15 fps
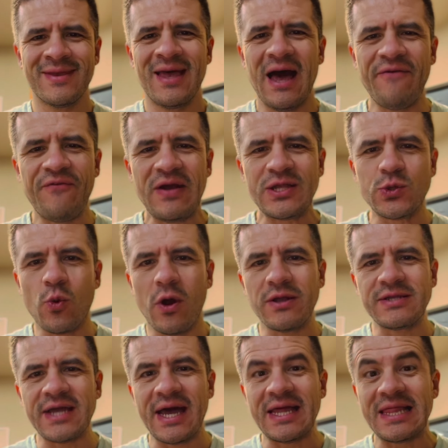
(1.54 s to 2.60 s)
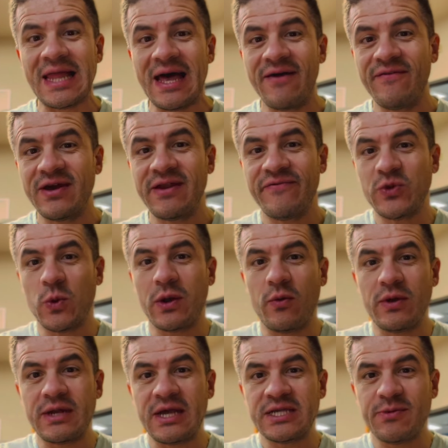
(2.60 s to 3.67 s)
Hi, friends. We're on day 11 of
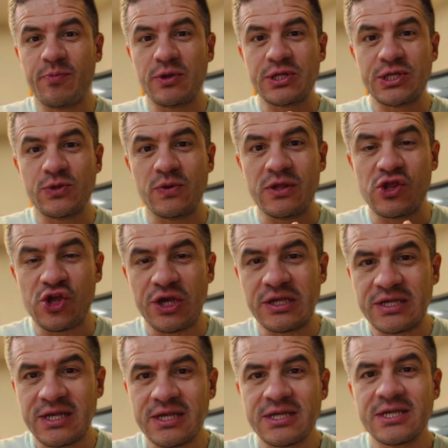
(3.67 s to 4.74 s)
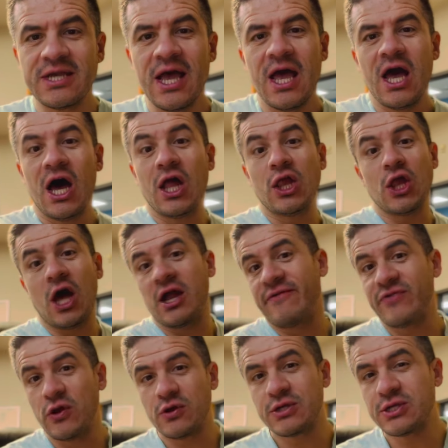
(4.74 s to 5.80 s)
21 days of pursuing Jesus. A lot
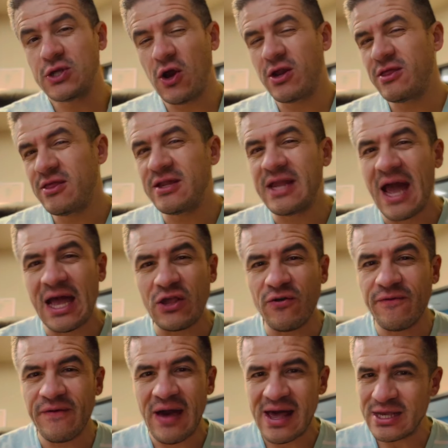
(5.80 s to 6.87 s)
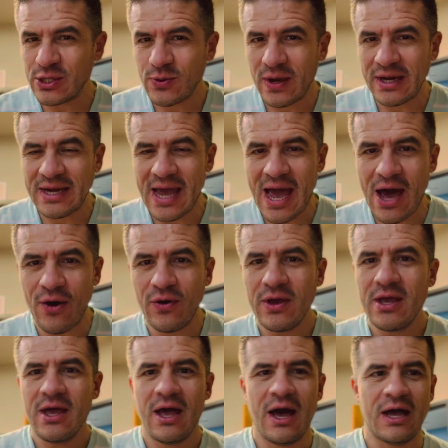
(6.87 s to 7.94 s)
of you are starting the Daniel fast right now.
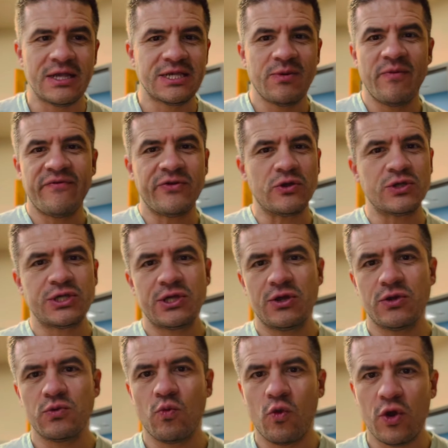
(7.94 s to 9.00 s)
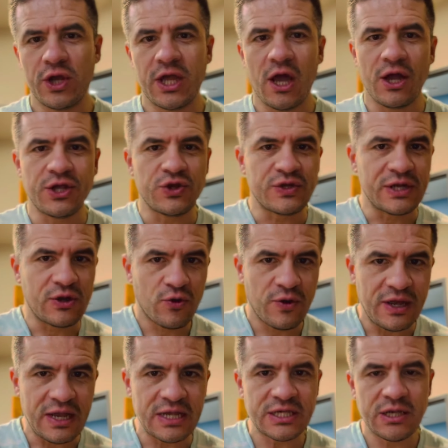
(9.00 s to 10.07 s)
Some of you are still working on your
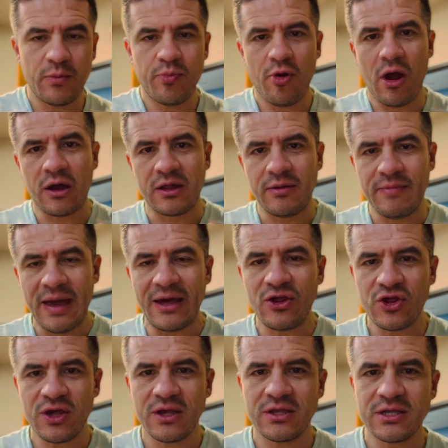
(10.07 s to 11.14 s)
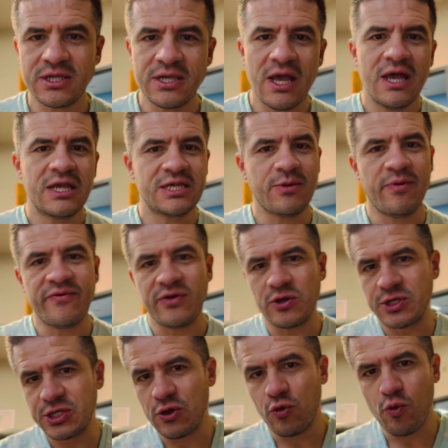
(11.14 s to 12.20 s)
decrees and proclamations. Some of you
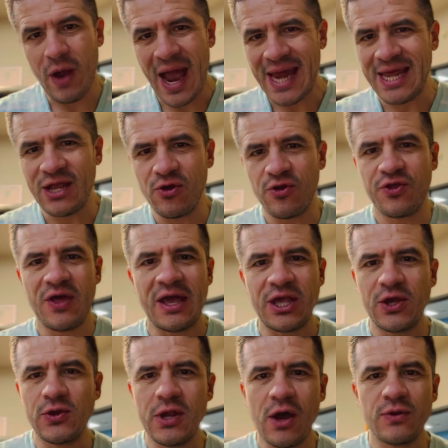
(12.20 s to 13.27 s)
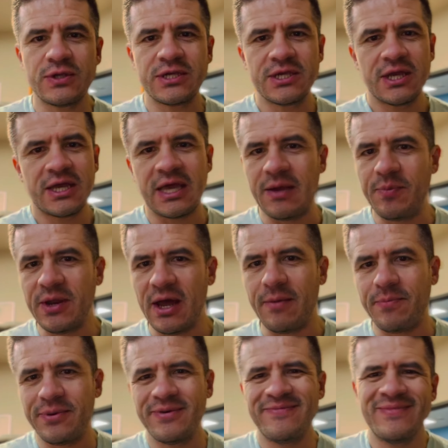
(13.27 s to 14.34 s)
are still writing your thank you notes. Keep it
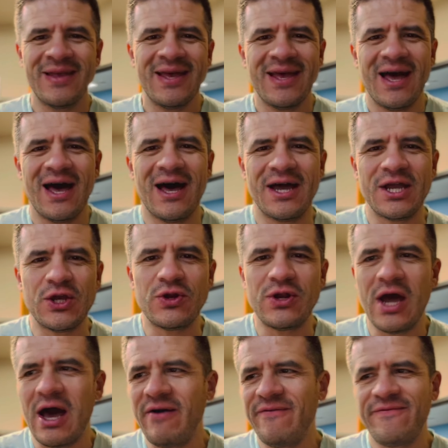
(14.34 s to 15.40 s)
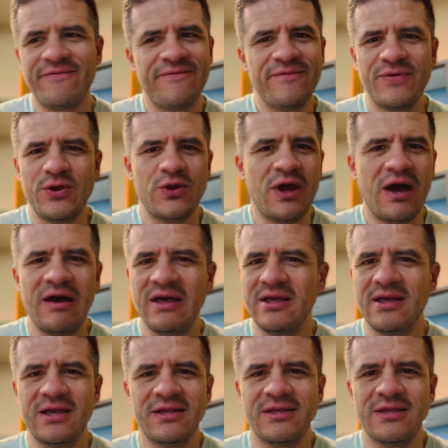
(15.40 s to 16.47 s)
up.
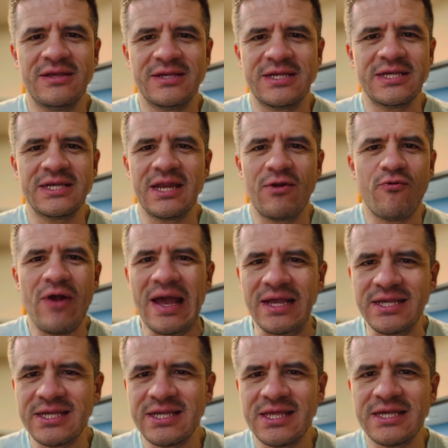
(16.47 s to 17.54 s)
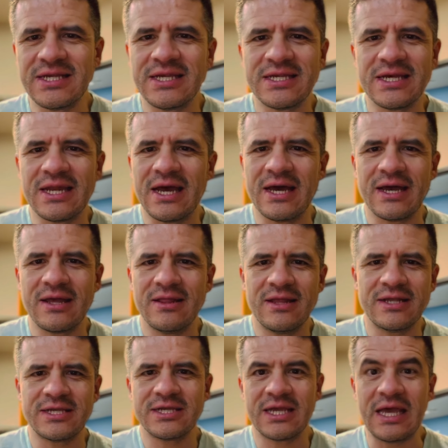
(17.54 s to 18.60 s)
This isn't a race. This isn't a
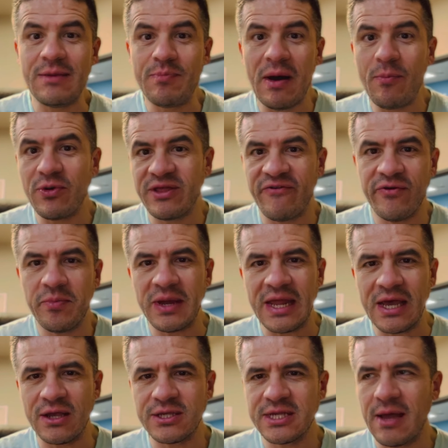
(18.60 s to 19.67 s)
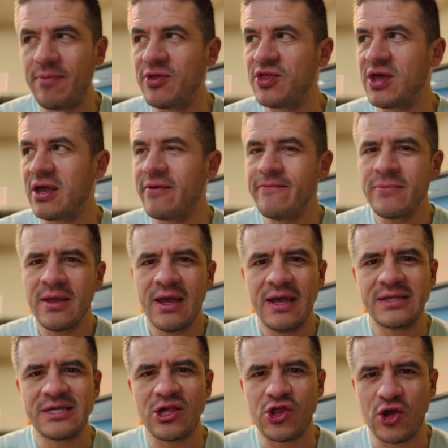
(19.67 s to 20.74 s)
let's keep up with everybody else type of thing.
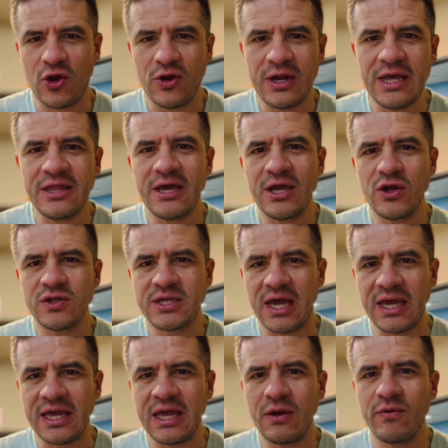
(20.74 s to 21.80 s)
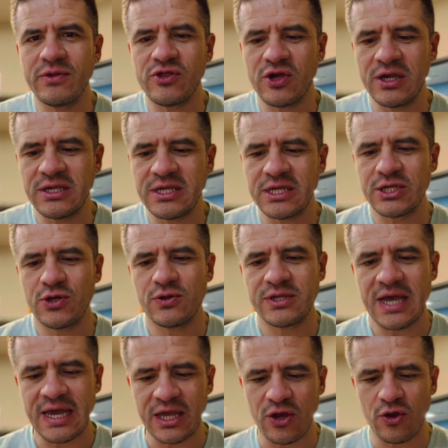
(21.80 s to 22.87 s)
It's a journey that you're taking with Jesus.
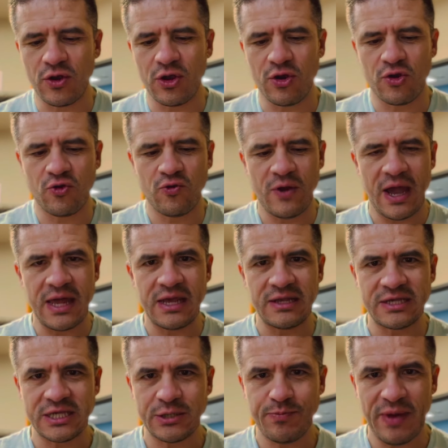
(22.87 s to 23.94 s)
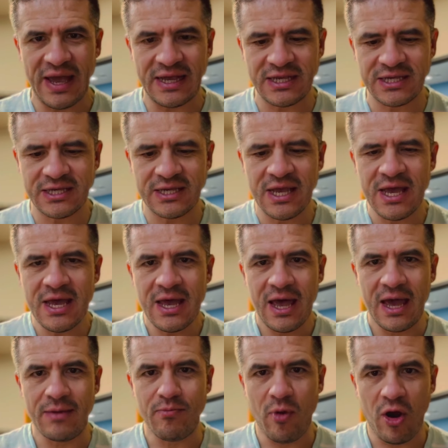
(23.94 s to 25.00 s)
You're creating space
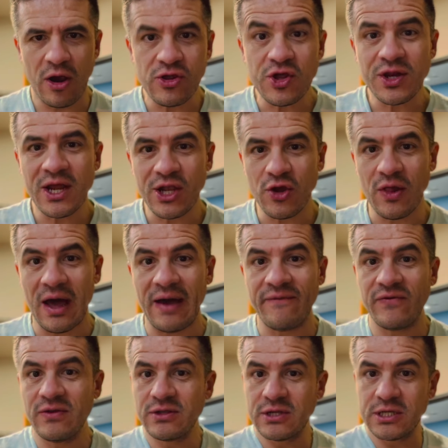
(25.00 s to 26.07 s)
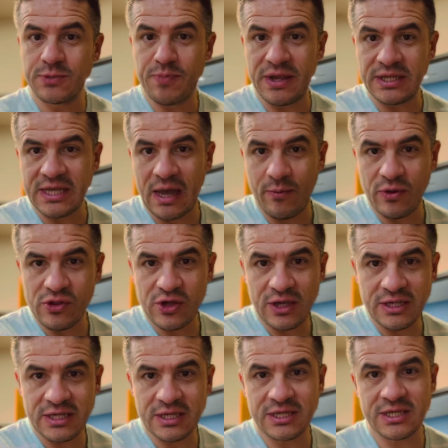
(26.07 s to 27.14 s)
and margin in your life to spend time with
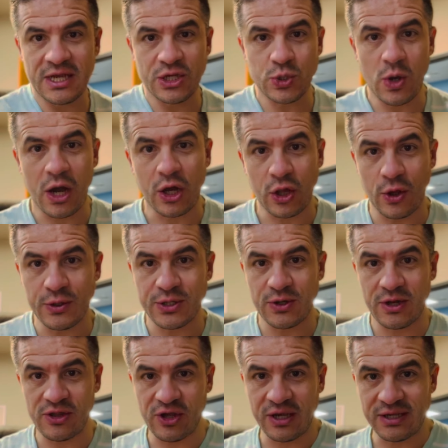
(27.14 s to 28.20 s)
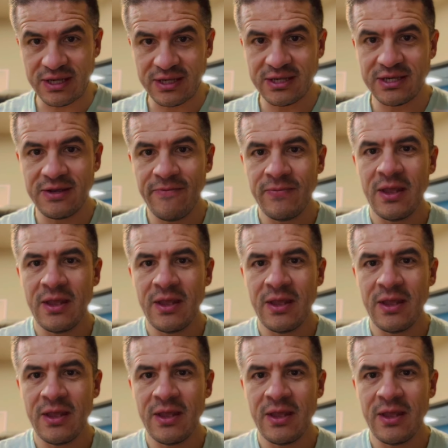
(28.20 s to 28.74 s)
Jesus and draw closer to Jesus.